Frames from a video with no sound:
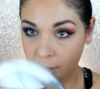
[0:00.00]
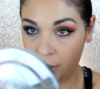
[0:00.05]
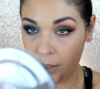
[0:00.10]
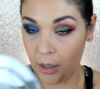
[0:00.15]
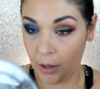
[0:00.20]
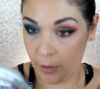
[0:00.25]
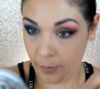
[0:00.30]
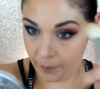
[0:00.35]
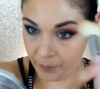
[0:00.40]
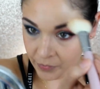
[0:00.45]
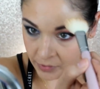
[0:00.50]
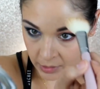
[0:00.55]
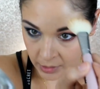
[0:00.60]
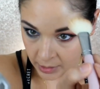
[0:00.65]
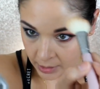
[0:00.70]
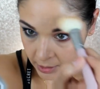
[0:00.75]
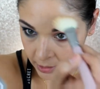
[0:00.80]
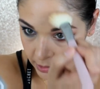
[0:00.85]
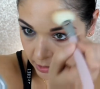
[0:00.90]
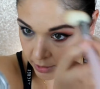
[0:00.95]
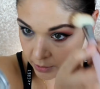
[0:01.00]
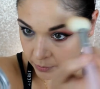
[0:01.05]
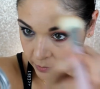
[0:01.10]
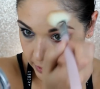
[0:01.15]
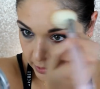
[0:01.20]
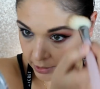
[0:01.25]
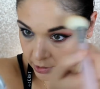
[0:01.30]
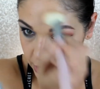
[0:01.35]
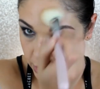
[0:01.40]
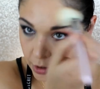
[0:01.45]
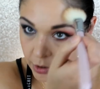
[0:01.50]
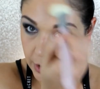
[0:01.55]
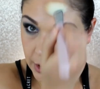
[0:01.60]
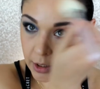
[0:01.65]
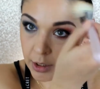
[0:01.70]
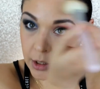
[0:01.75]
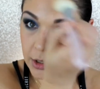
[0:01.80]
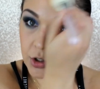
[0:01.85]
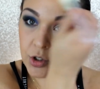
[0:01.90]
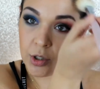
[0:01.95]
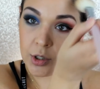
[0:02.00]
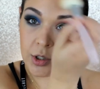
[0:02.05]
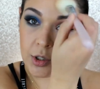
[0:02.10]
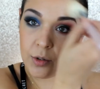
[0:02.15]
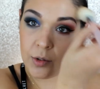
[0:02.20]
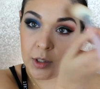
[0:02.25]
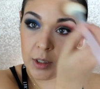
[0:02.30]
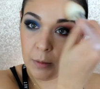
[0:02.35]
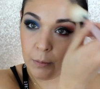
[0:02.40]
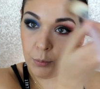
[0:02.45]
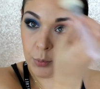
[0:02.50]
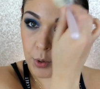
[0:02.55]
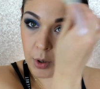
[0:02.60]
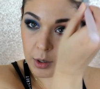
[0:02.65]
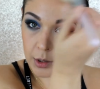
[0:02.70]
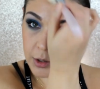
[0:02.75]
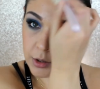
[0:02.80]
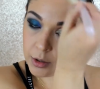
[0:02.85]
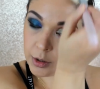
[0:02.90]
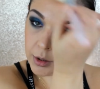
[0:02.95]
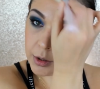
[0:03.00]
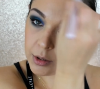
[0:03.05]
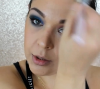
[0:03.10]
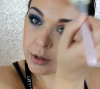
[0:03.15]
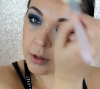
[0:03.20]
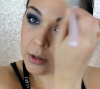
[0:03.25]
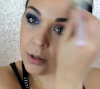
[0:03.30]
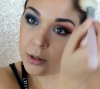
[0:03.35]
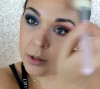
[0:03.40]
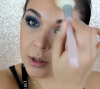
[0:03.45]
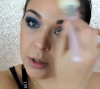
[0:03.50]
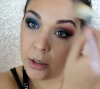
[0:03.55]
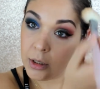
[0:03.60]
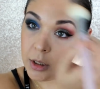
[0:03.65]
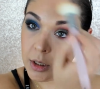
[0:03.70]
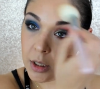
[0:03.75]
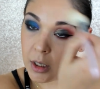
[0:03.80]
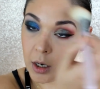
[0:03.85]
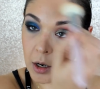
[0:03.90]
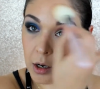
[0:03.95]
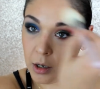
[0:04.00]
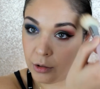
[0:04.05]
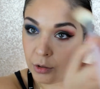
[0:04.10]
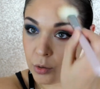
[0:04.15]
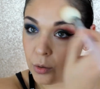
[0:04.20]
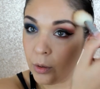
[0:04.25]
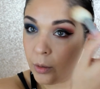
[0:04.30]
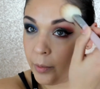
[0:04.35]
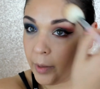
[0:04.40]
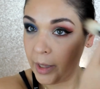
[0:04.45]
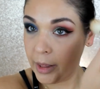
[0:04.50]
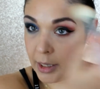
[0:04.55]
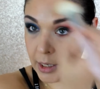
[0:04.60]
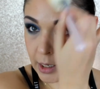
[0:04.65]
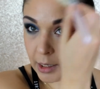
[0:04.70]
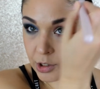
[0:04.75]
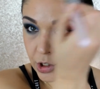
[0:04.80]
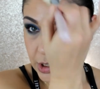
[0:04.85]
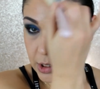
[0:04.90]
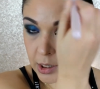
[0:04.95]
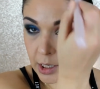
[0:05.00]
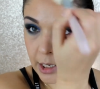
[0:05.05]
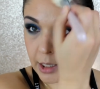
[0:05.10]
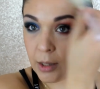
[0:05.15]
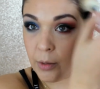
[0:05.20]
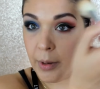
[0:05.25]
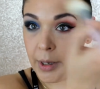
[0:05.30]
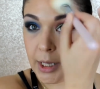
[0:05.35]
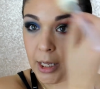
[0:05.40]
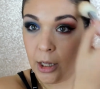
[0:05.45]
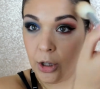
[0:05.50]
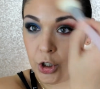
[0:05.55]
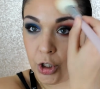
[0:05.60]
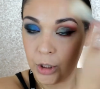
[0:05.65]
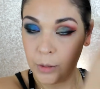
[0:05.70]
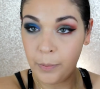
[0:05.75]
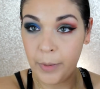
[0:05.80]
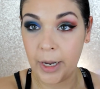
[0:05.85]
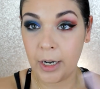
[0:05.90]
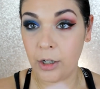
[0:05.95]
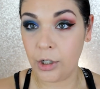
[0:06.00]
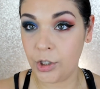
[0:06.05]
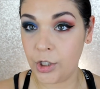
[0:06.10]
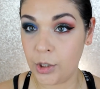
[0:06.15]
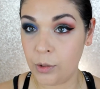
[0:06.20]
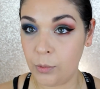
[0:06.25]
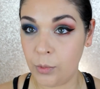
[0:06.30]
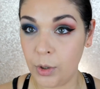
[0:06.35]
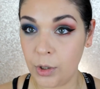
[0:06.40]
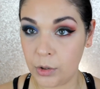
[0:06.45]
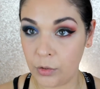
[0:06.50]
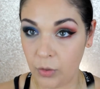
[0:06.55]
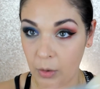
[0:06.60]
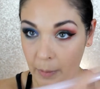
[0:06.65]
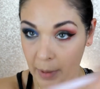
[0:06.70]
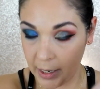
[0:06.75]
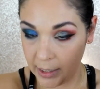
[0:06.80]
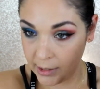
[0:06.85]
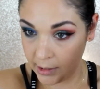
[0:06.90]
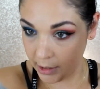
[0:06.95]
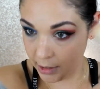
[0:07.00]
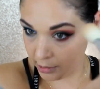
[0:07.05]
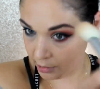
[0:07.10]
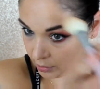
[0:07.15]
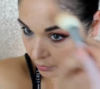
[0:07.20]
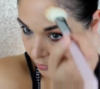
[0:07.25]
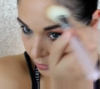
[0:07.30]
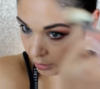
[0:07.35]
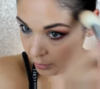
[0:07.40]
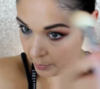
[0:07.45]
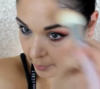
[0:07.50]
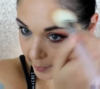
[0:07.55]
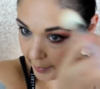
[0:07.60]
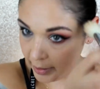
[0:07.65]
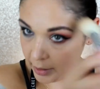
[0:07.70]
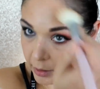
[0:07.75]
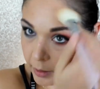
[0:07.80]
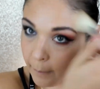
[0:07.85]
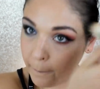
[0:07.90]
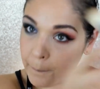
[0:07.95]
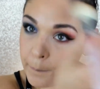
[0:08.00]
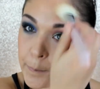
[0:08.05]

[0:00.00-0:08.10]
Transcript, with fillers: So that's when I started just using bronzers to contour with, and I just like the way that looks better. It just works for my skin tone a little bit better.